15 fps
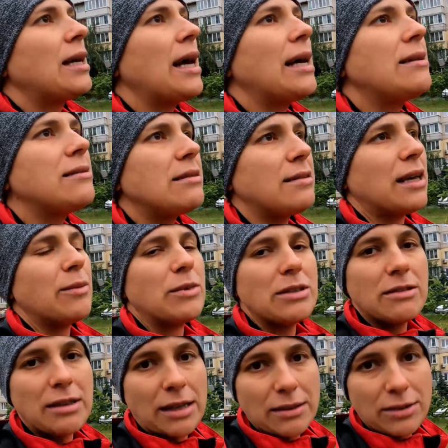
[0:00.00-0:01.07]

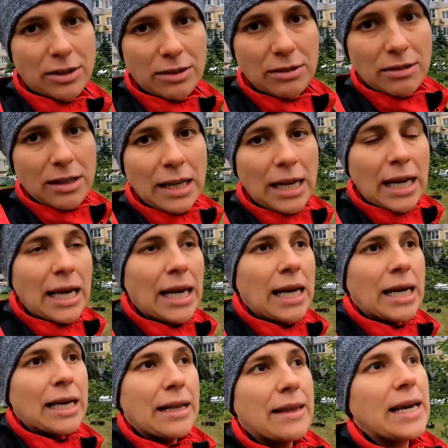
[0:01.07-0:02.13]
entertainment centers.
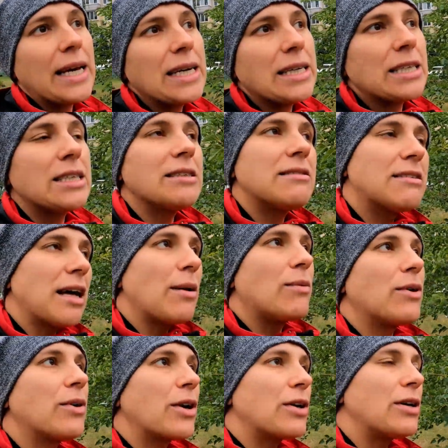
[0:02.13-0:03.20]
There are some
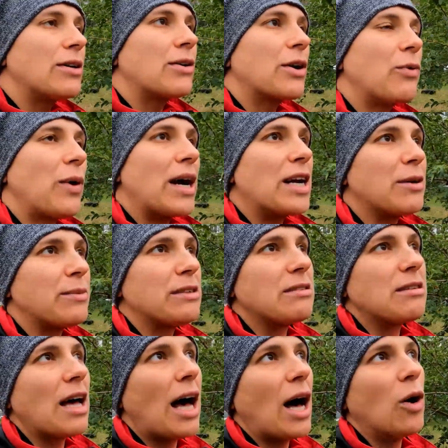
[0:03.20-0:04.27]

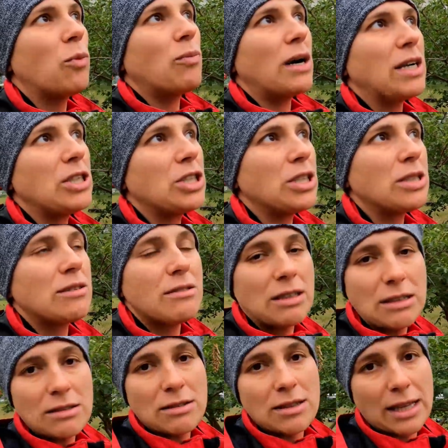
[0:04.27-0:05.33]
requirements how much
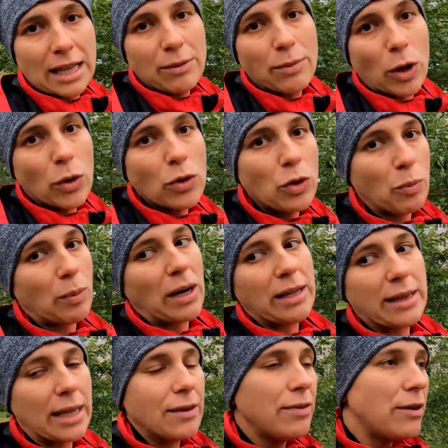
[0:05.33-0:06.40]
seats can be
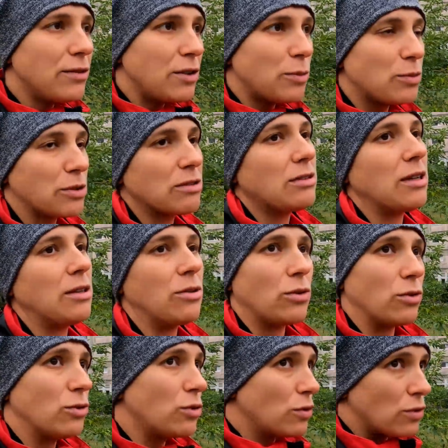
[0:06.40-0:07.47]
occupied, like 50%
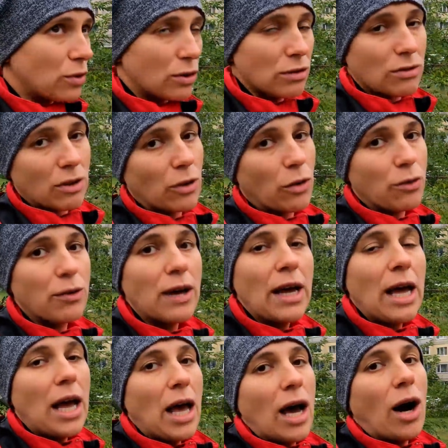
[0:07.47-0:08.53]
or 2/3
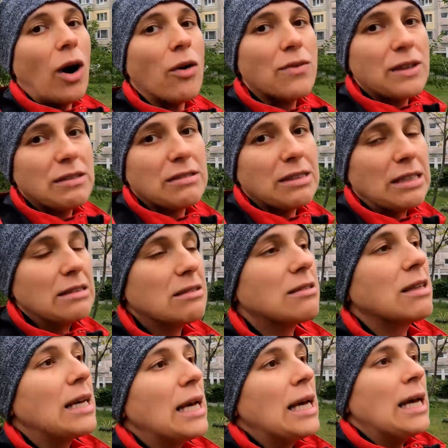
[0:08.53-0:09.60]
of the
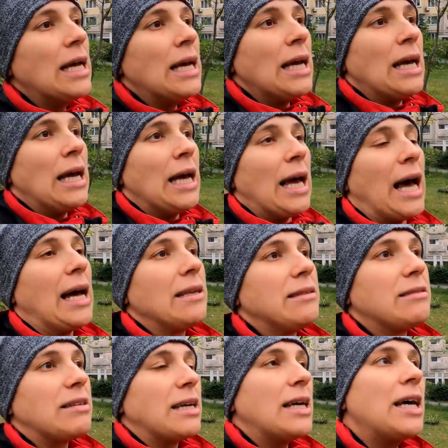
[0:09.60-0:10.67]
seats.
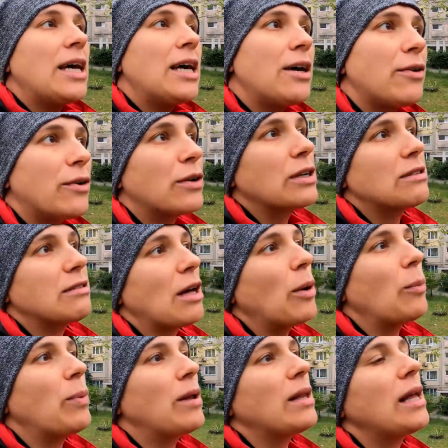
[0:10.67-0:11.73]
And for
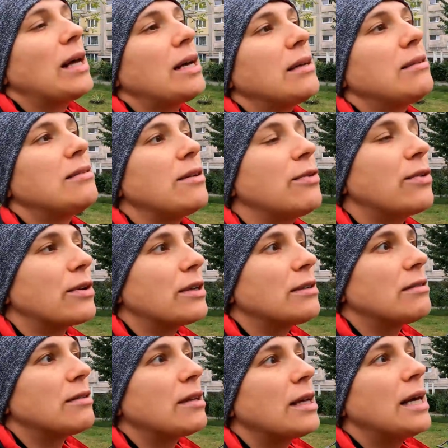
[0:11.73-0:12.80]
example,
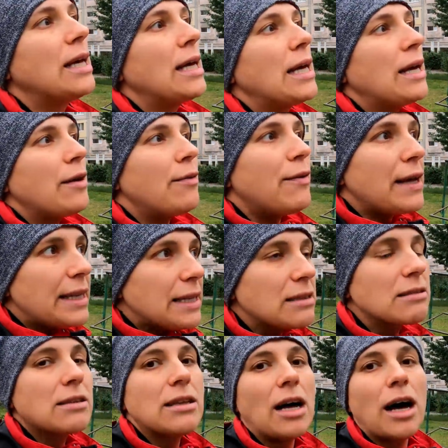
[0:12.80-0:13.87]
different
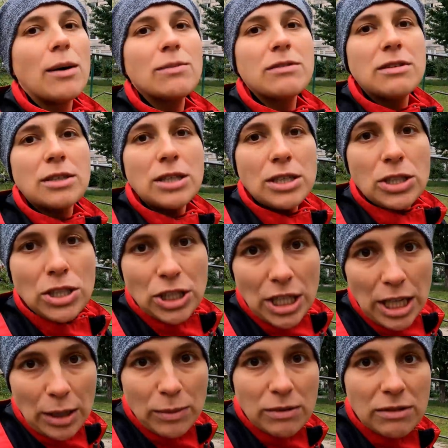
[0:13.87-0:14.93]
fitness clubs,
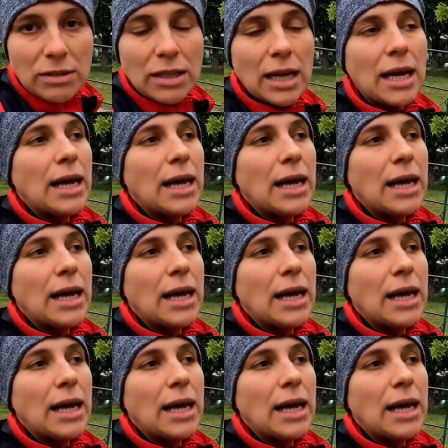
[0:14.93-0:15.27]
gyms,